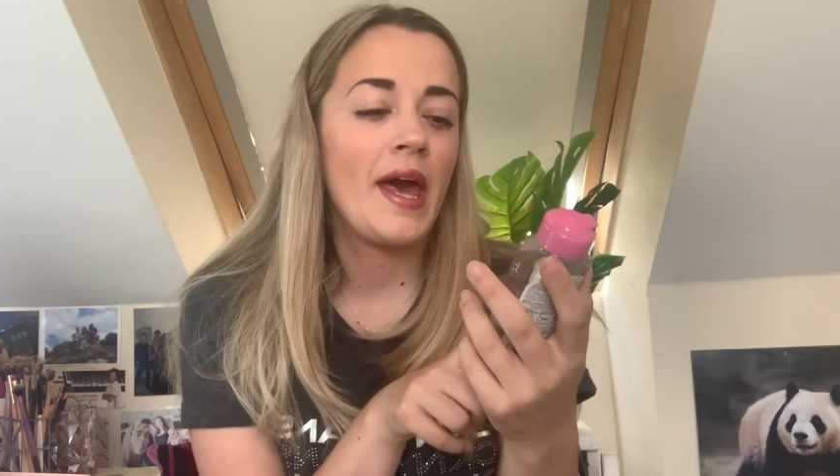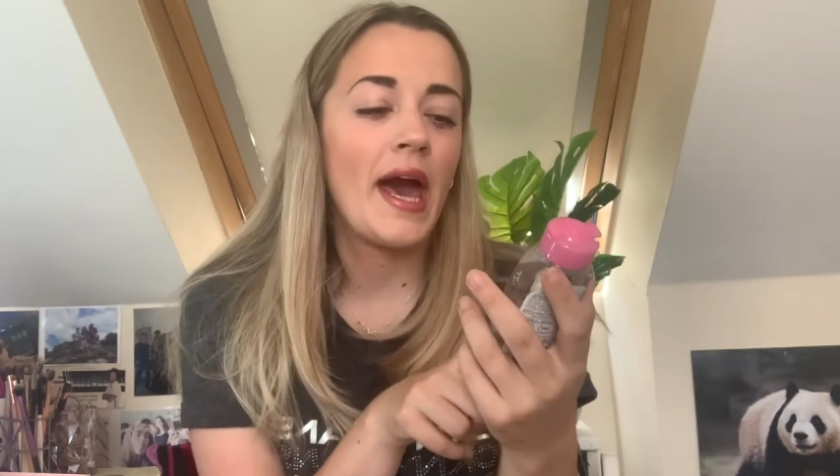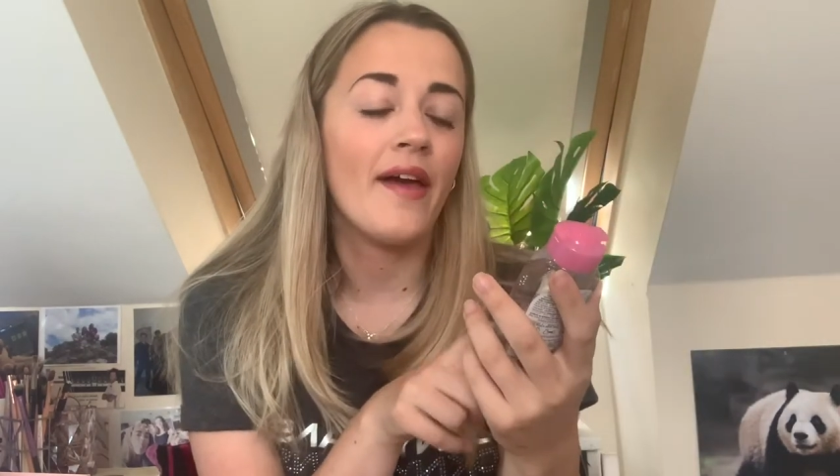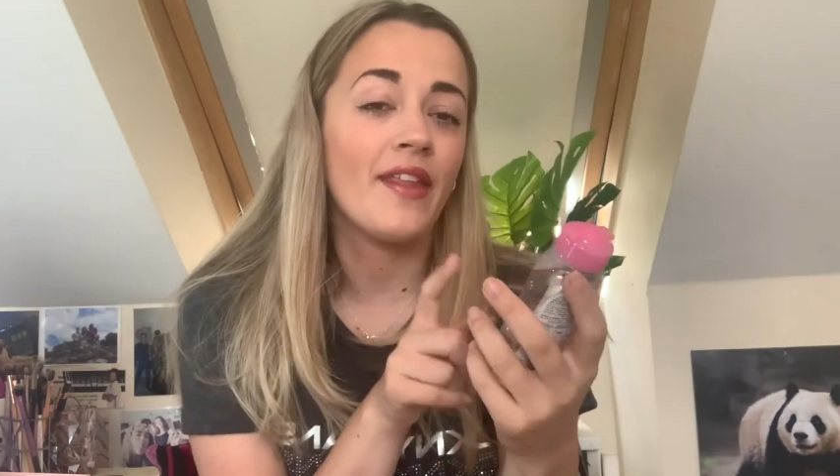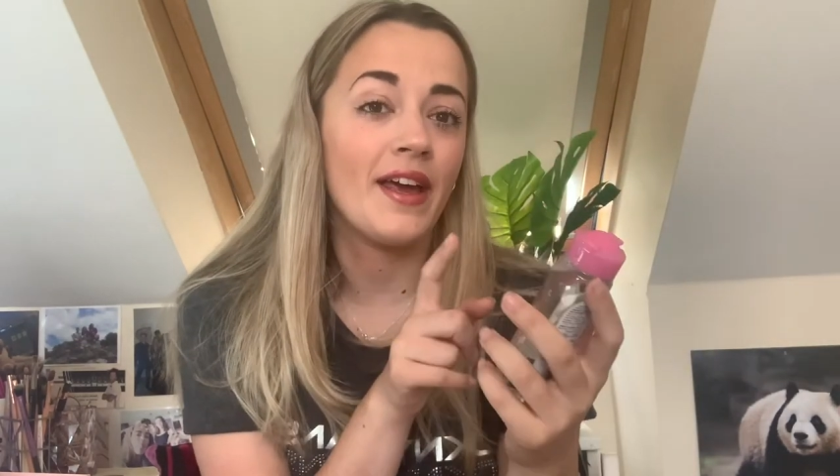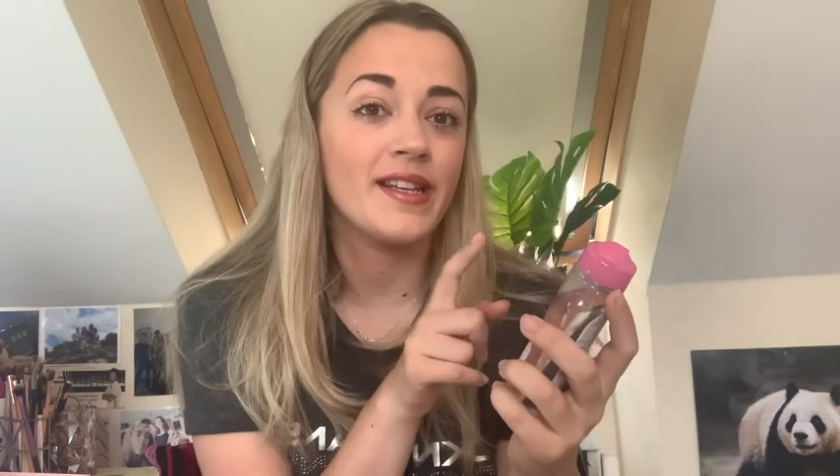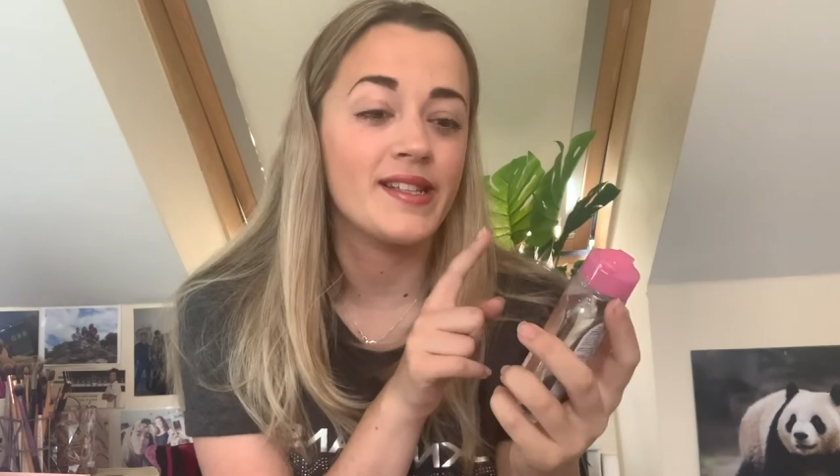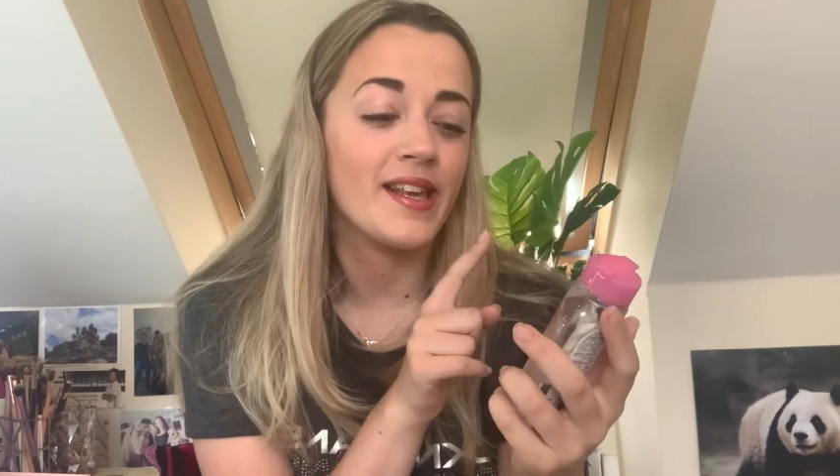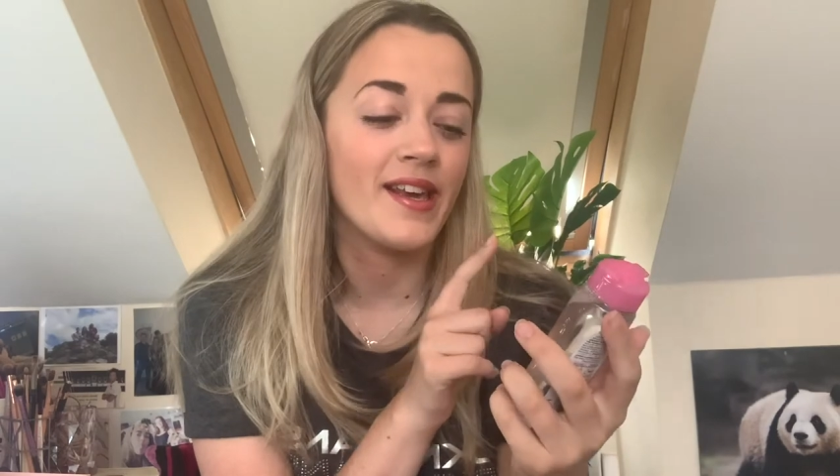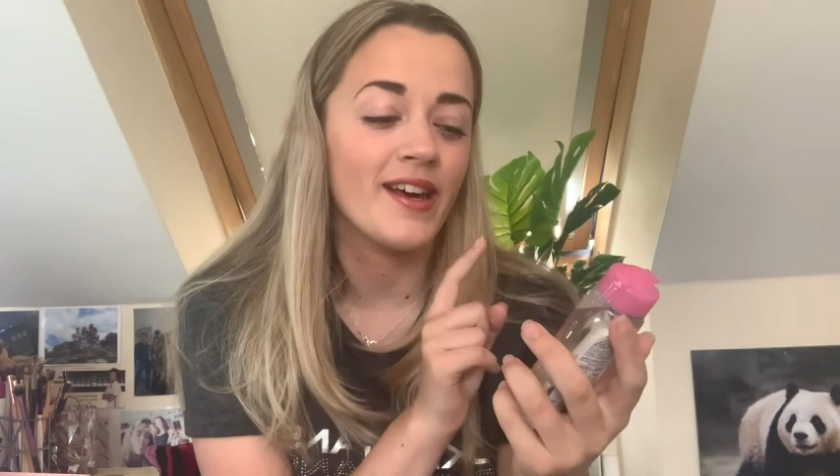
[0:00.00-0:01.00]
and that is
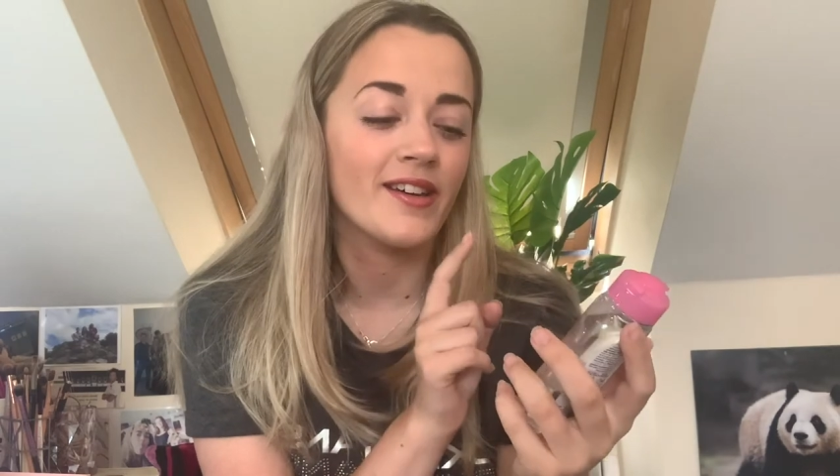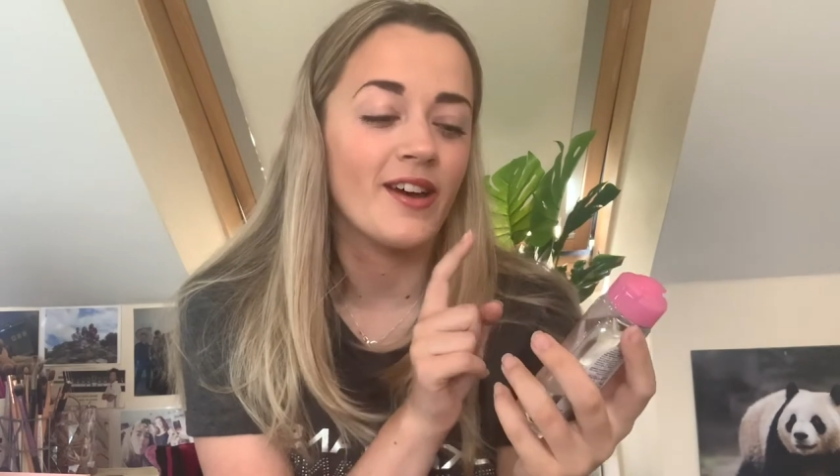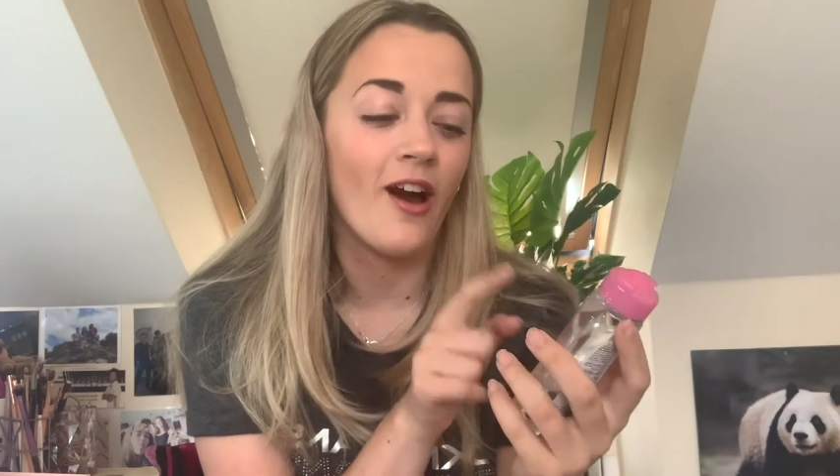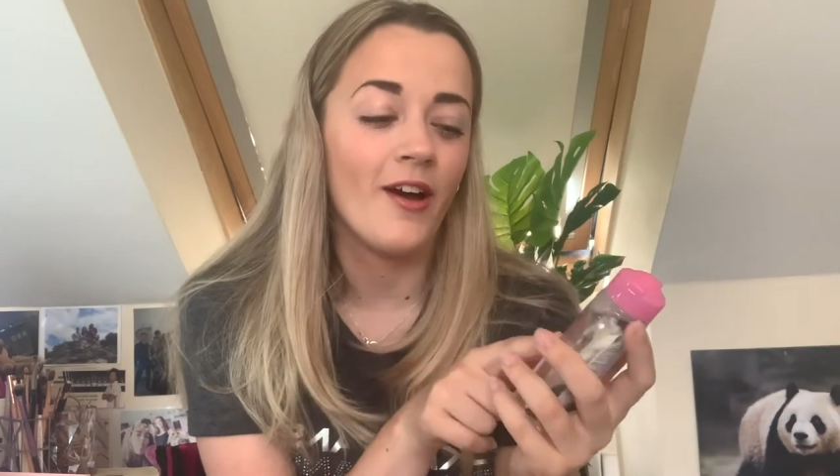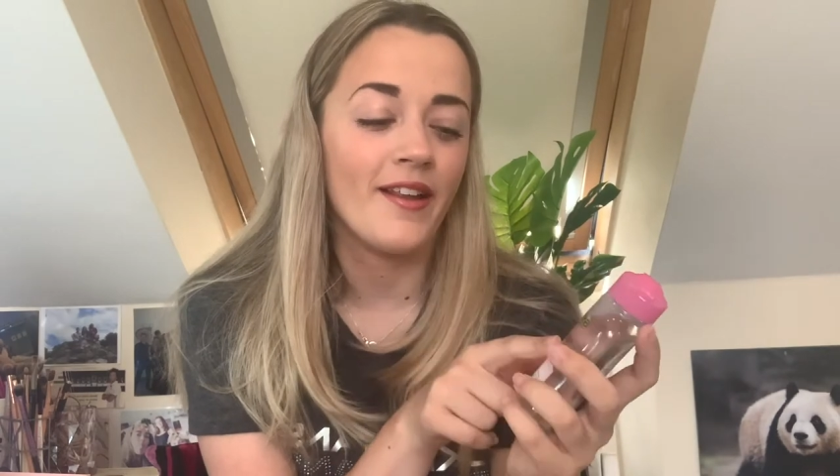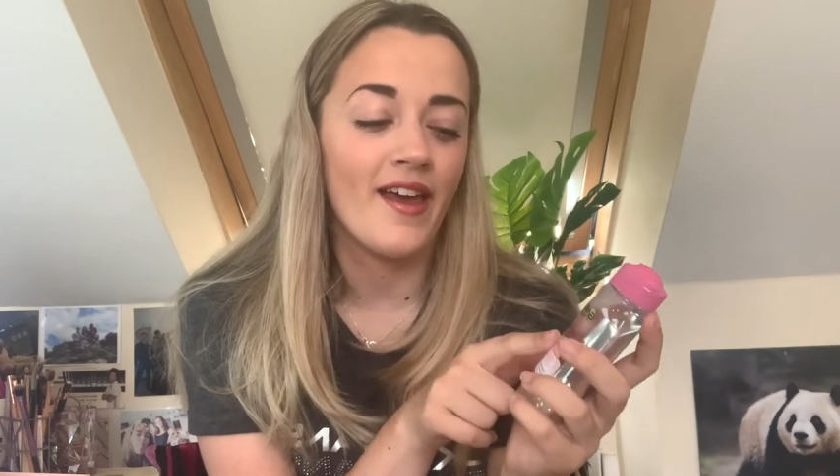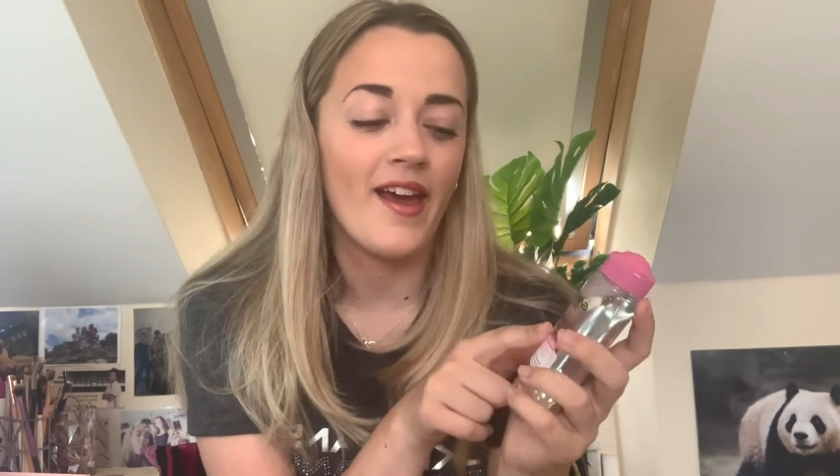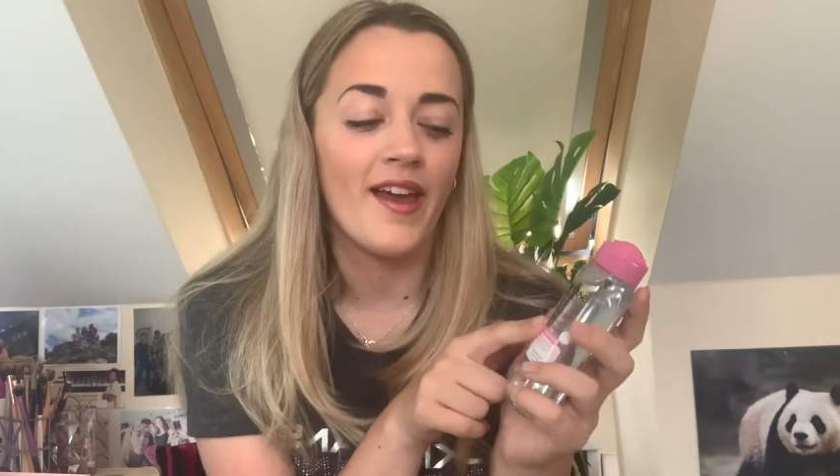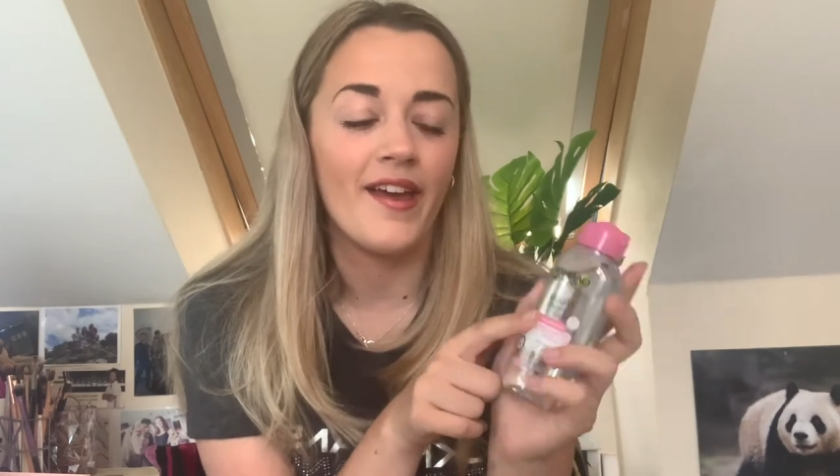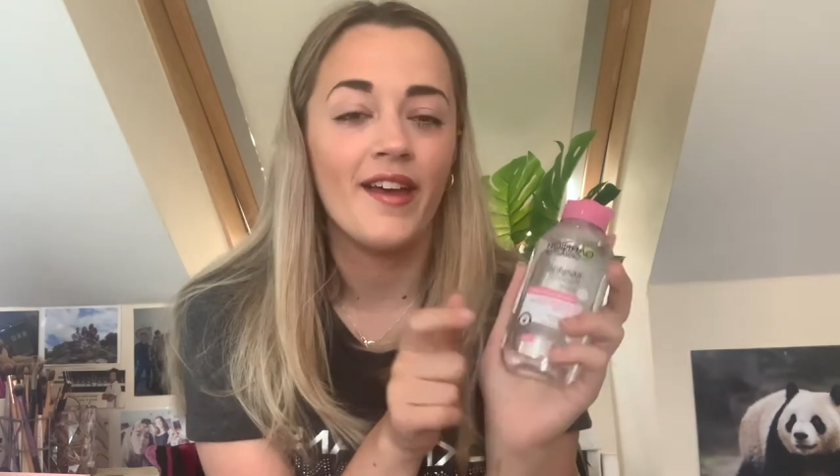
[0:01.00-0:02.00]
the
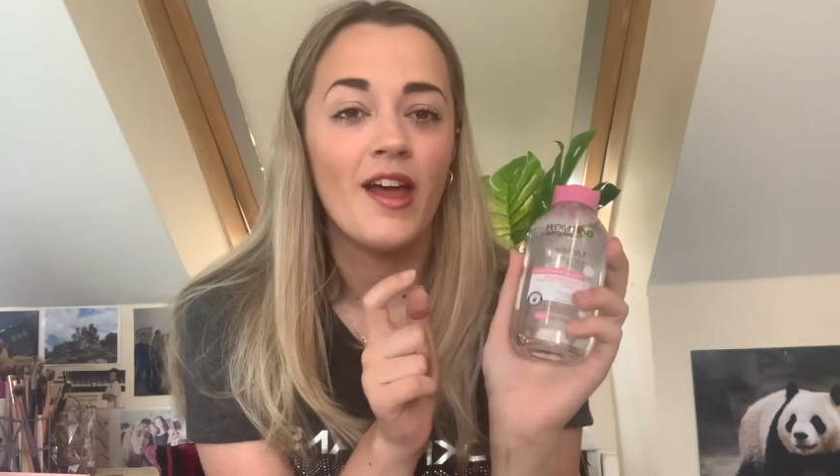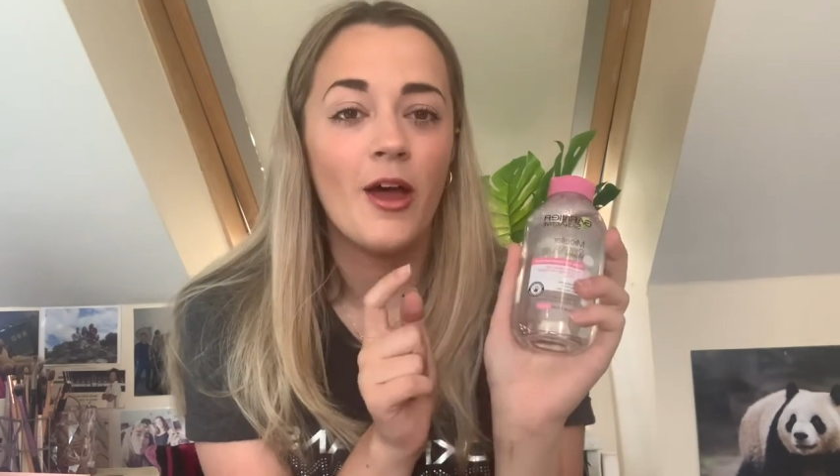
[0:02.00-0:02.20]
Garnier